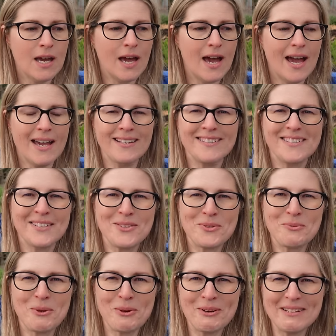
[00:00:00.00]
And
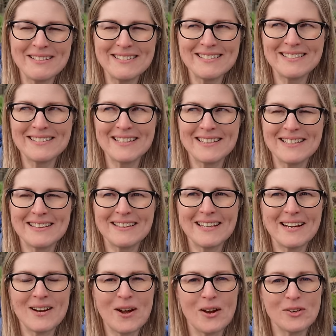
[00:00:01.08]
to be honest,
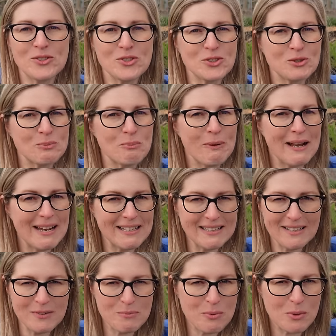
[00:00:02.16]
there are just
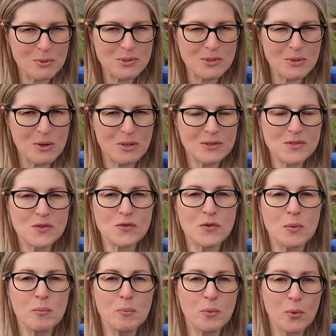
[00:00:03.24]
plenty of pros and cons
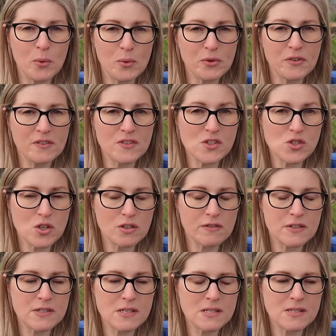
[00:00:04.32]
for both of the
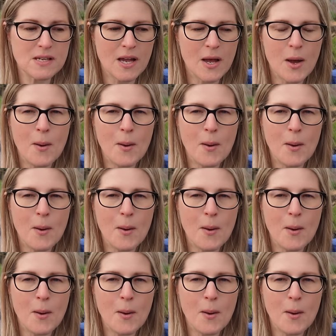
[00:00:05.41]
surfaces